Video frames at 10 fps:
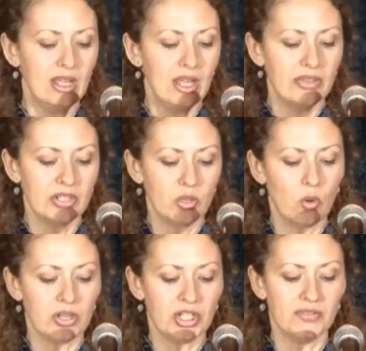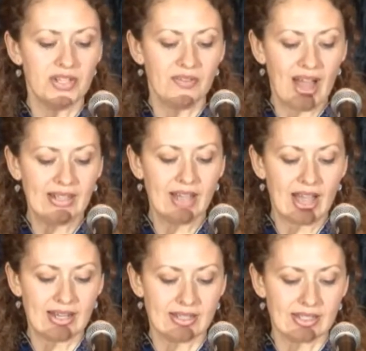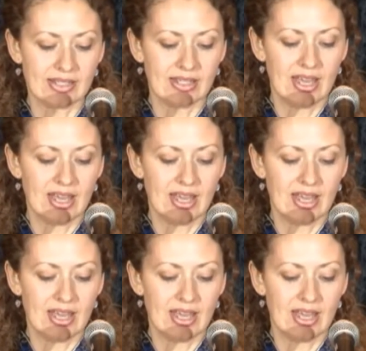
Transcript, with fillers: the torch of divine guidance